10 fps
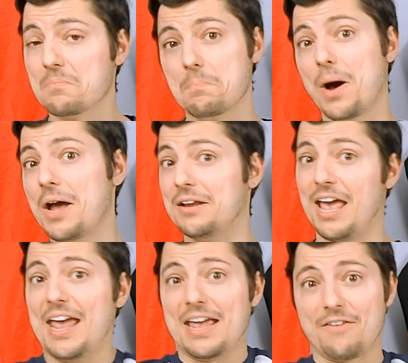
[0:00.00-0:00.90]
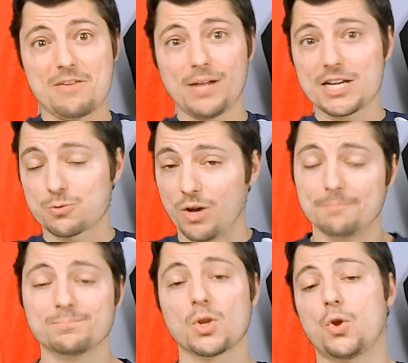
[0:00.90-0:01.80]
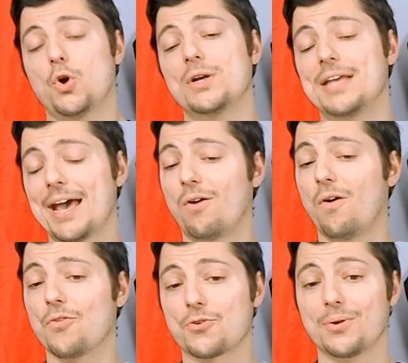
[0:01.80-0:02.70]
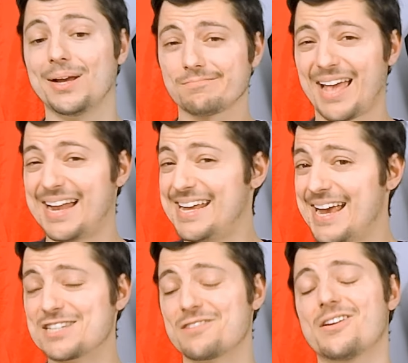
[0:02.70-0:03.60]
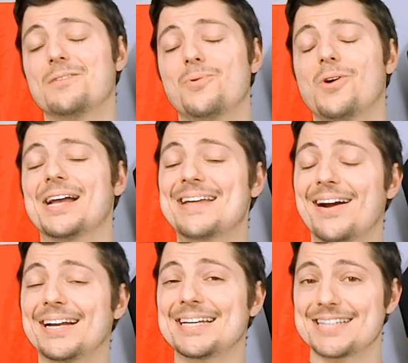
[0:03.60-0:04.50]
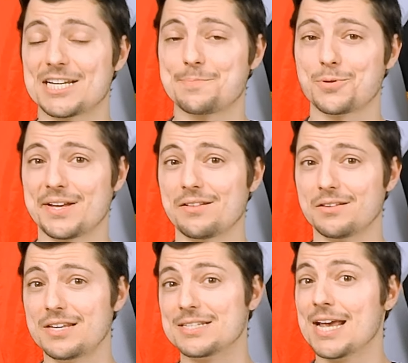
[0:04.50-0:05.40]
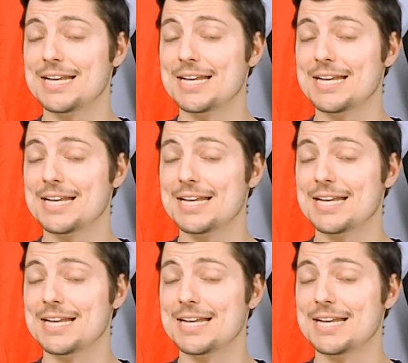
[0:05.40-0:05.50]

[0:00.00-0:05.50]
But hey, if he plays well, could get all three. And he is available in 96% of leagues.